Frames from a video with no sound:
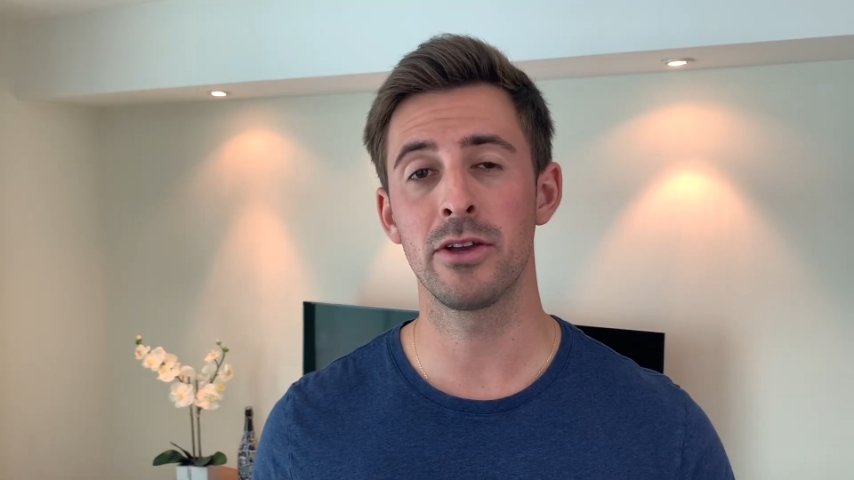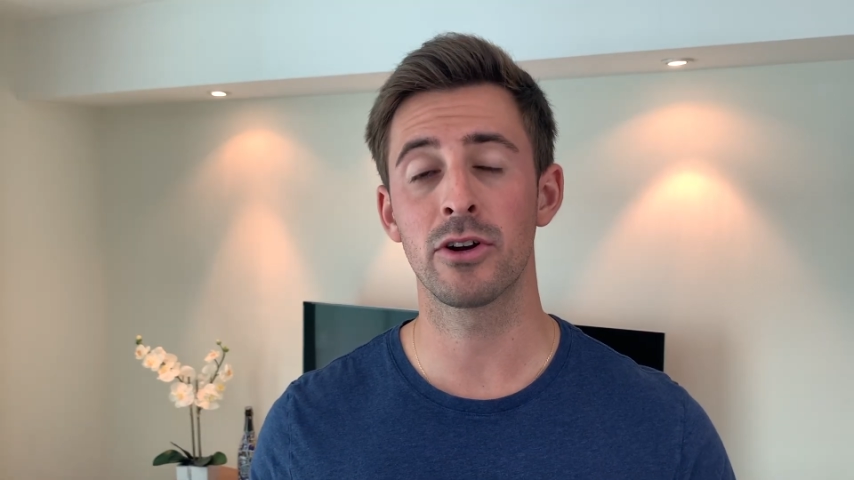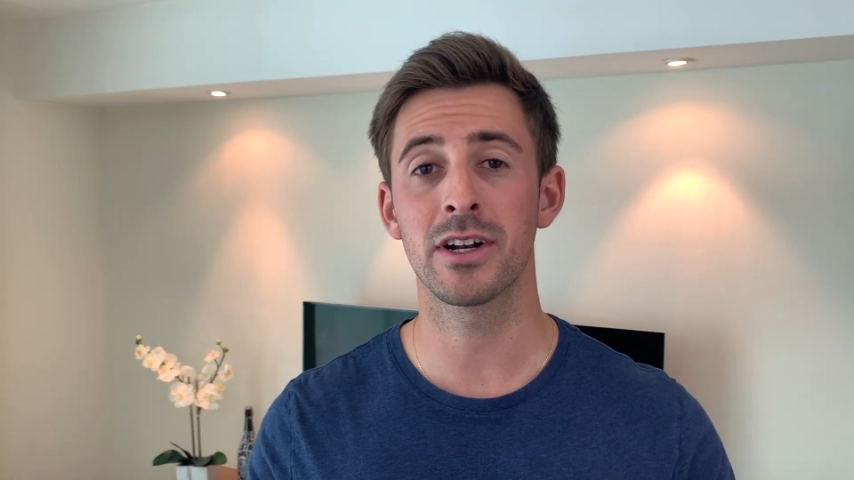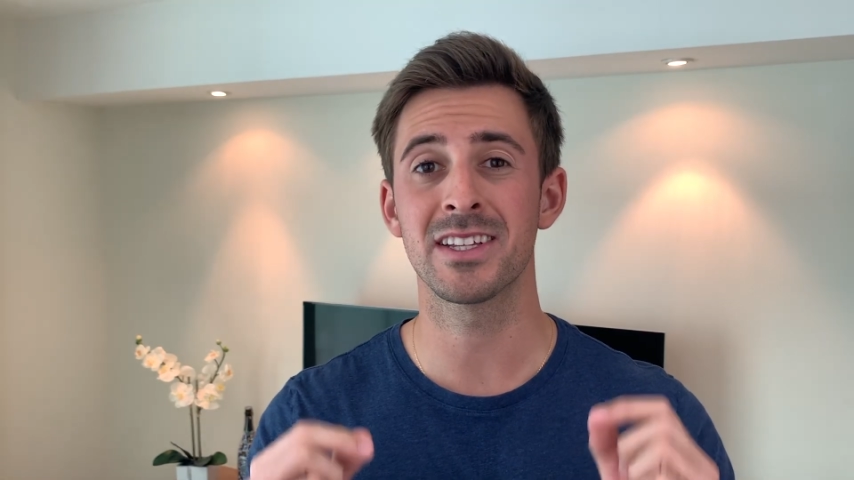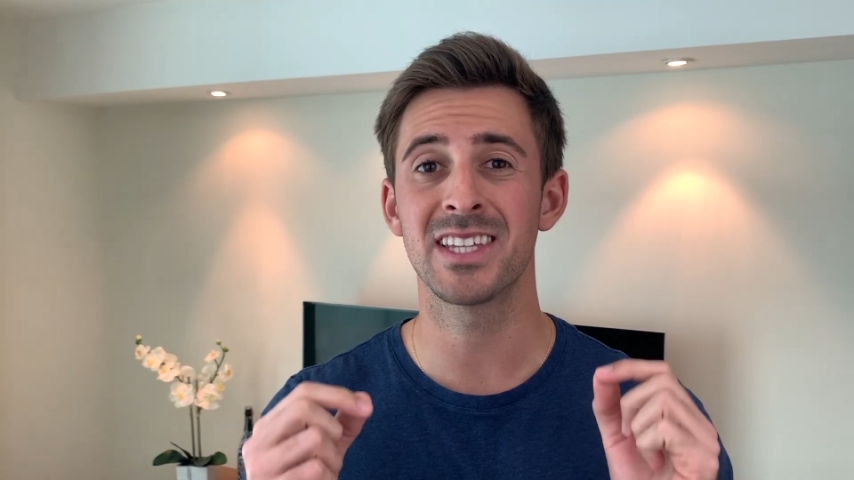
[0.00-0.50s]

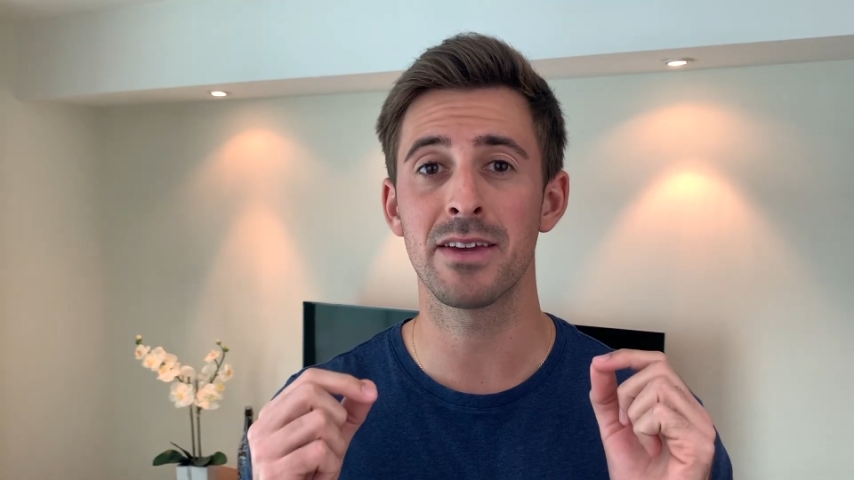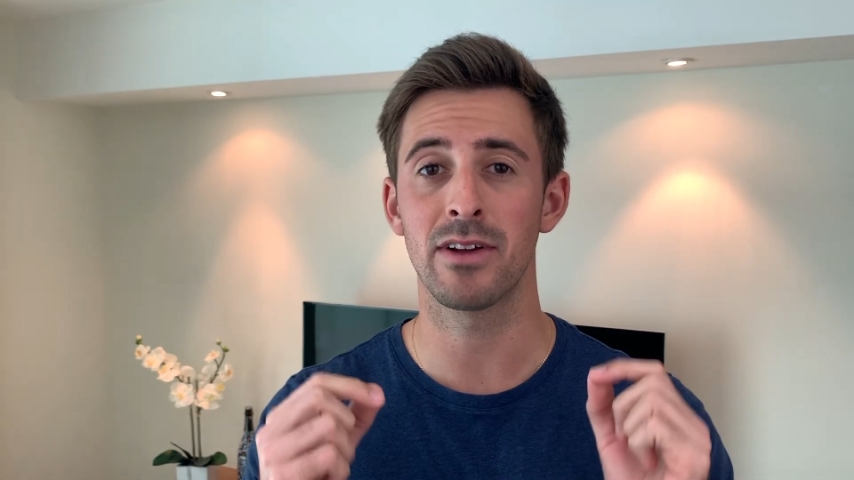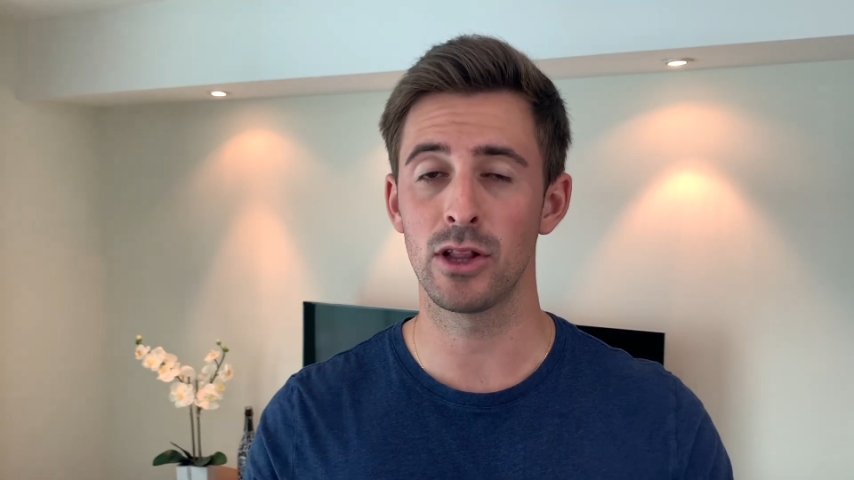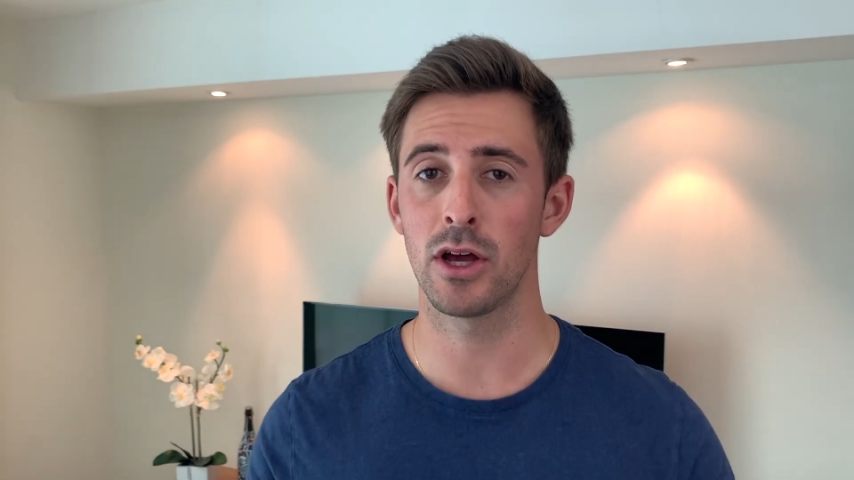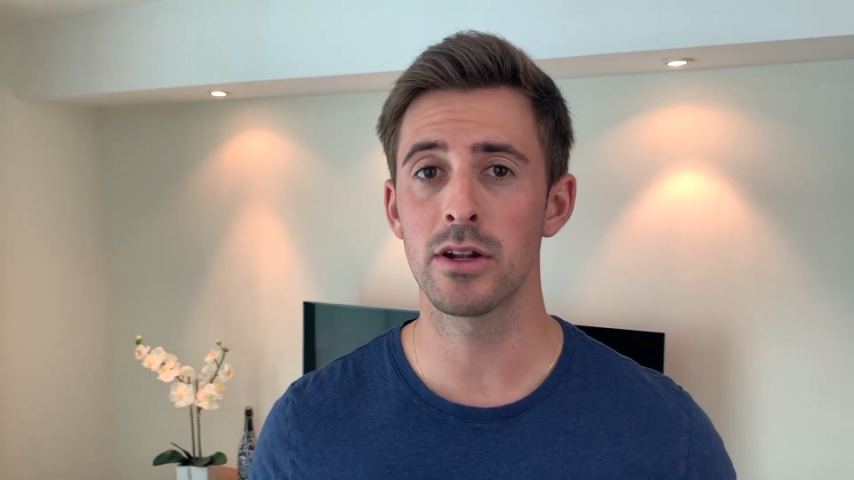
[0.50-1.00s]
you're gonna save
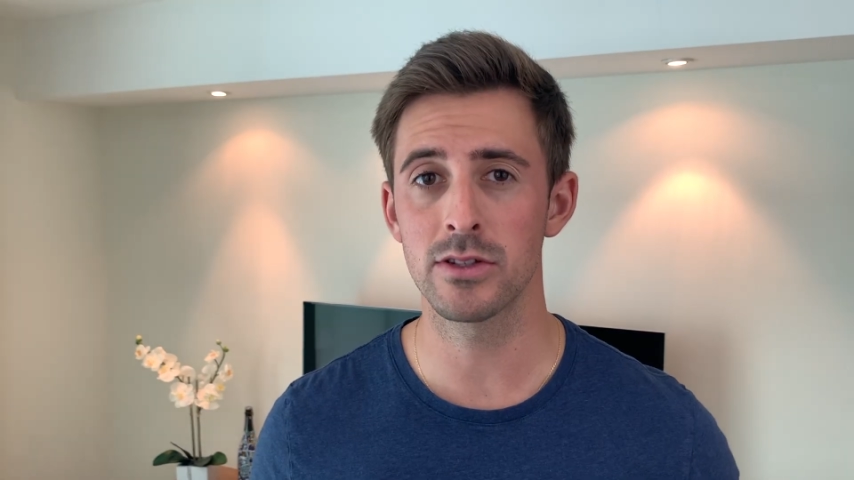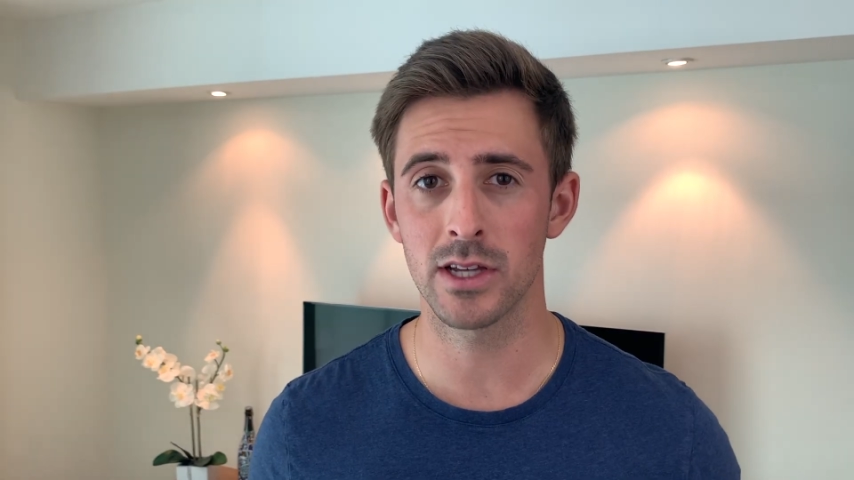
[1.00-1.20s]
a lot of